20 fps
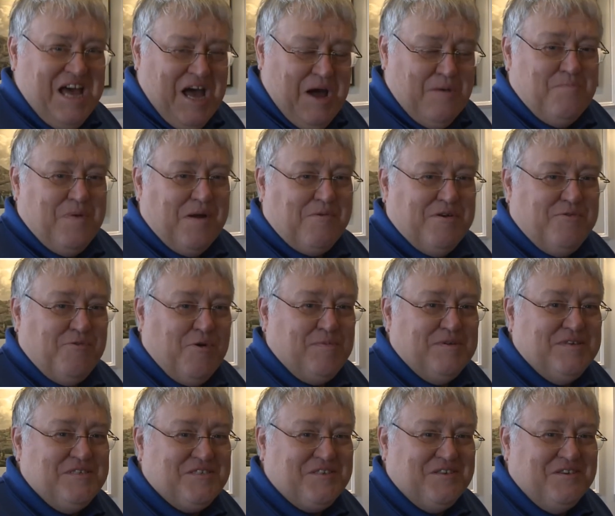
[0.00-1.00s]
and Barry
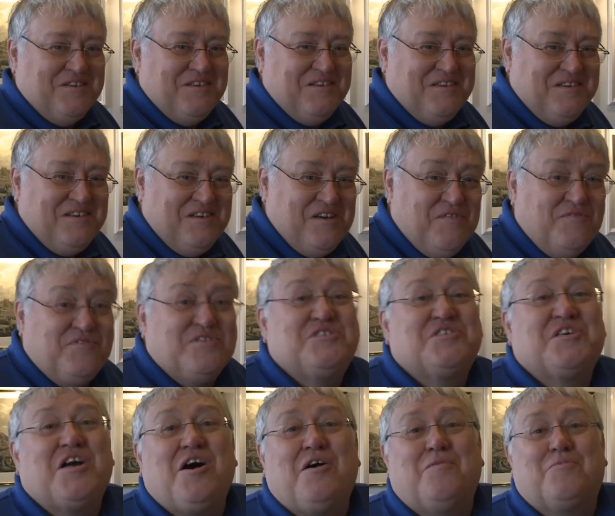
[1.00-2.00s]
Robinson for
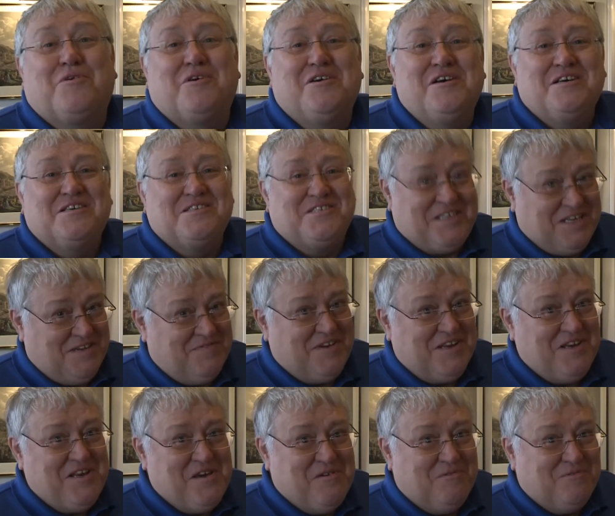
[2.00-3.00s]
Scarborough
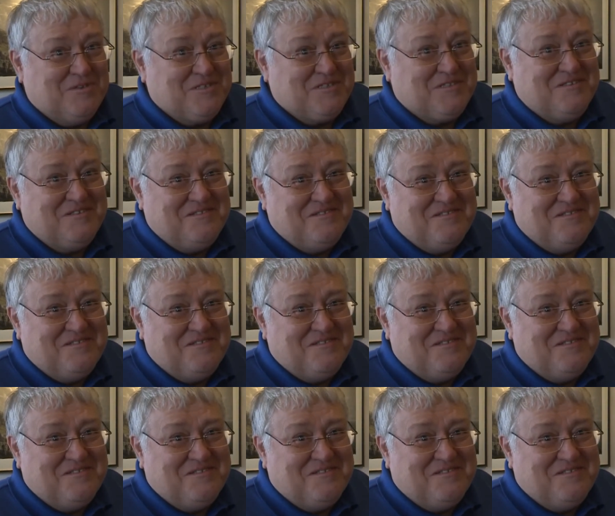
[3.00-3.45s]
TV News.